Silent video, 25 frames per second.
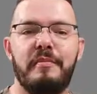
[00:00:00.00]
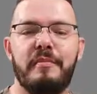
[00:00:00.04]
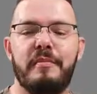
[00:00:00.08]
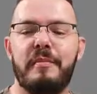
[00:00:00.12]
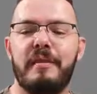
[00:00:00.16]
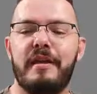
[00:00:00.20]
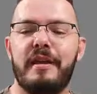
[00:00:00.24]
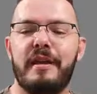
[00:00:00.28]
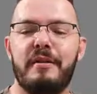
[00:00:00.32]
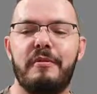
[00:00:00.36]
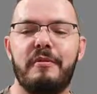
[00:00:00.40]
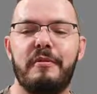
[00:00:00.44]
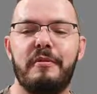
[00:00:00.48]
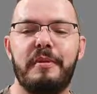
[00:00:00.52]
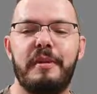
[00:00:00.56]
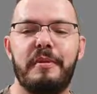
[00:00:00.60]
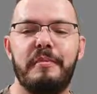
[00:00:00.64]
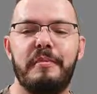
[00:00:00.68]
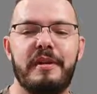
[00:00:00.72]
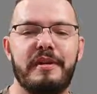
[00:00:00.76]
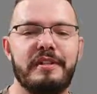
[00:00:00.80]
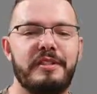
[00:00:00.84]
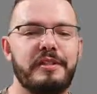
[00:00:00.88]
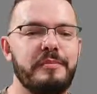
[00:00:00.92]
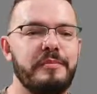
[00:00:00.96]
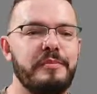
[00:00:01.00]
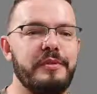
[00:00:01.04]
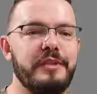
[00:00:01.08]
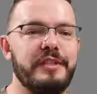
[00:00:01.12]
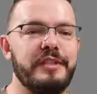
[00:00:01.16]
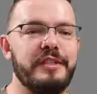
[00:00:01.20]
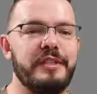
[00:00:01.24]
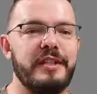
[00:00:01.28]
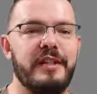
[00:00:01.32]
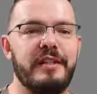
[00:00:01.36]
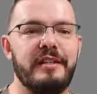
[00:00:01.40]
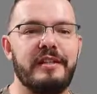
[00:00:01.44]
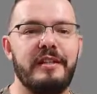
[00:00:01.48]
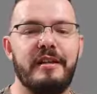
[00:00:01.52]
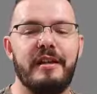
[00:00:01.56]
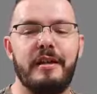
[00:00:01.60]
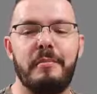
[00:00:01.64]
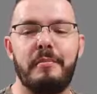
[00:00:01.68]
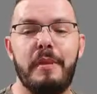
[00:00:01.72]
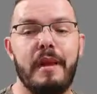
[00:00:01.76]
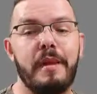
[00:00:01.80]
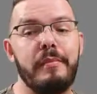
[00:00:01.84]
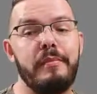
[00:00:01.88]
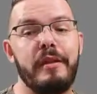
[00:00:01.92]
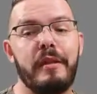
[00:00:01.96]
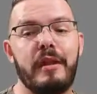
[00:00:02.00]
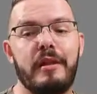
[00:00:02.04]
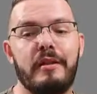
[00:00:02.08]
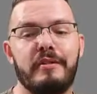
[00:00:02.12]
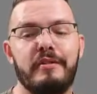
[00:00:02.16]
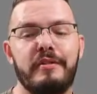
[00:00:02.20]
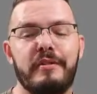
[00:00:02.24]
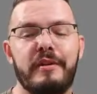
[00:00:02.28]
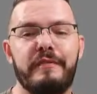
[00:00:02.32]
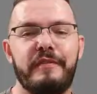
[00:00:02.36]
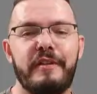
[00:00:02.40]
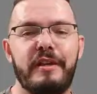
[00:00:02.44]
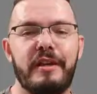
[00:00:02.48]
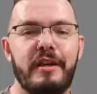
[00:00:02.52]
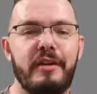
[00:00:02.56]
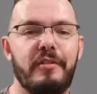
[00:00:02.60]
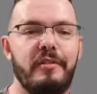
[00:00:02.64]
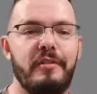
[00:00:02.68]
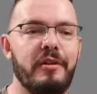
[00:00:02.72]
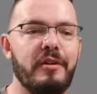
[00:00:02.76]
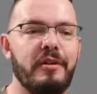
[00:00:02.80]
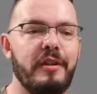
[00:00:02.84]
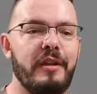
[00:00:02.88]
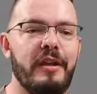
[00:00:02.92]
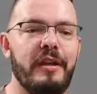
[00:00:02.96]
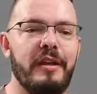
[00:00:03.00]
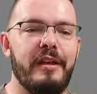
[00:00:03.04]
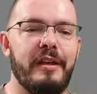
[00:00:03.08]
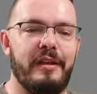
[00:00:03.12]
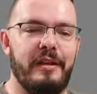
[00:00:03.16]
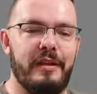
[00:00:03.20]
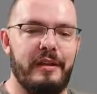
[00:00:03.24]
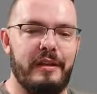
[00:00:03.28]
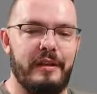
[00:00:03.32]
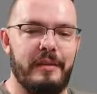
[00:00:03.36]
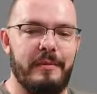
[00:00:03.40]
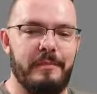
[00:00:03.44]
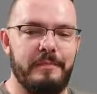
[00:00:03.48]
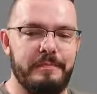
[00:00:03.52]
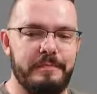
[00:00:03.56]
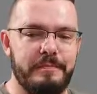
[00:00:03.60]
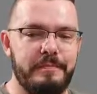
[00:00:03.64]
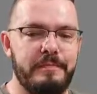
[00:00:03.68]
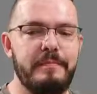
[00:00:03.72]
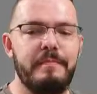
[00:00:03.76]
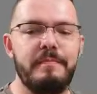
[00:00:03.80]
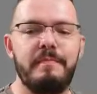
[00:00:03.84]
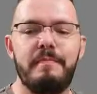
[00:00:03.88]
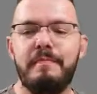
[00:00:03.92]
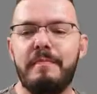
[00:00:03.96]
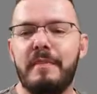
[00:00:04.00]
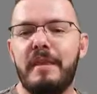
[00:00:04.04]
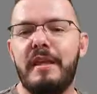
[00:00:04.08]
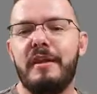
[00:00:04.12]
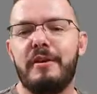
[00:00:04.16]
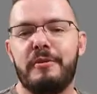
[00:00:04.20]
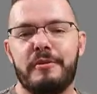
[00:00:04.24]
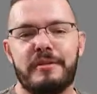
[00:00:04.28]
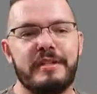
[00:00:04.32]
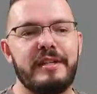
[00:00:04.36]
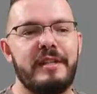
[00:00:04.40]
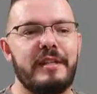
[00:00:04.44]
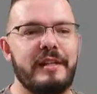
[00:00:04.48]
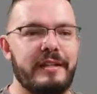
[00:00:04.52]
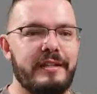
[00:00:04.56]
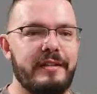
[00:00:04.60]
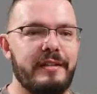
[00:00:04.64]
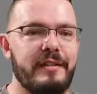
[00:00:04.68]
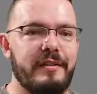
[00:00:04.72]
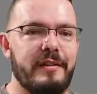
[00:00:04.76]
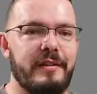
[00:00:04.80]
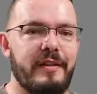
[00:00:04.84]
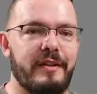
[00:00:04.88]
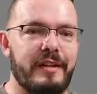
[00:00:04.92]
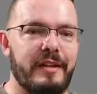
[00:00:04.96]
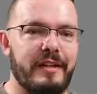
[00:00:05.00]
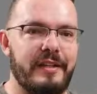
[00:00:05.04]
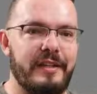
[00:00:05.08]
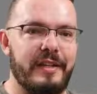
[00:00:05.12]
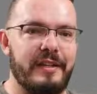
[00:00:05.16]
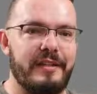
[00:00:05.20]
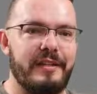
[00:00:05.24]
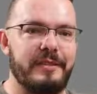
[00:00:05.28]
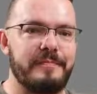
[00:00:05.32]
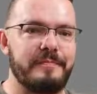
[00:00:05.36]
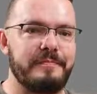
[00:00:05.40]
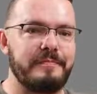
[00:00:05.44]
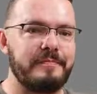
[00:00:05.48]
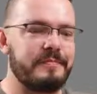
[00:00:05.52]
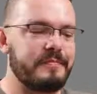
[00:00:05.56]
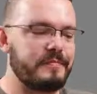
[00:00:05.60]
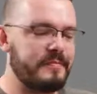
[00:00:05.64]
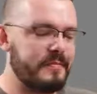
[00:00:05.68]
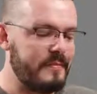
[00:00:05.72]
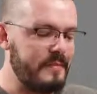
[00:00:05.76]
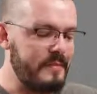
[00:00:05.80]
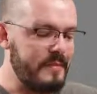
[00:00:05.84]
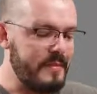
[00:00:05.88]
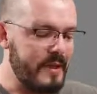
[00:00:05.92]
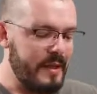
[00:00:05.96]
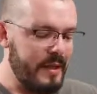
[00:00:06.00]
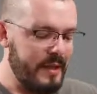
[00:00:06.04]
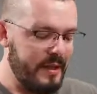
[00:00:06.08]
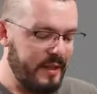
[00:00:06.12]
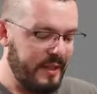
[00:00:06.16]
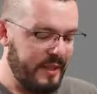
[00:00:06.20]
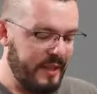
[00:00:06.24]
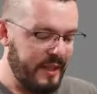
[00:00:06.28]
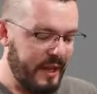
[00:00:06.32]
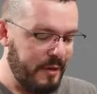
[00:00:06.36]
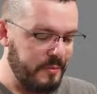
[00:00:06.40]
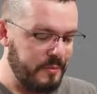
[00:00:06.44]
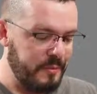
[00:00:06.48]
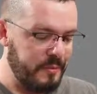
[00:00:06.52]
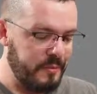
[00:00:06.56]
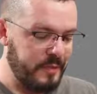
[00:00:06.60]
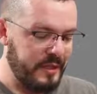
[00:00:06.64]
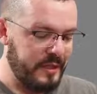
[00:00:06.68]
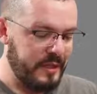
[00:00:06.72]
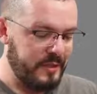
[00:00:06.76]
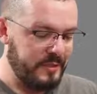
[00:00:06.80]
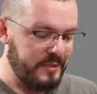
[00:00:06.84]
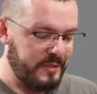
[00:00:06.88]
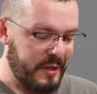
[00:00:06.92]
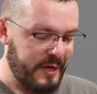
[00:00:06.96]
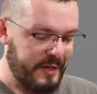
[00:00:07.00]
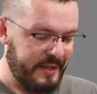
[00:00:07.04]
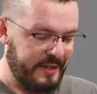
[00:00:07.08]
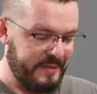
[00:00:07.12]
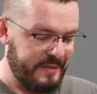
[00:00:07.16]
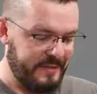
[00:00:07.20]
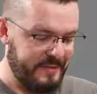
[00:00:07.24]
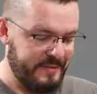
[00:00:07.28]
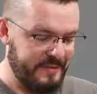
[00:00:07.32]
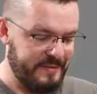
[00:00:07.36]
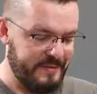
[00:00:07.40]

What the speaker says: It will be much appreciated, and maybe I'll do a video on your selected architect. That would be great.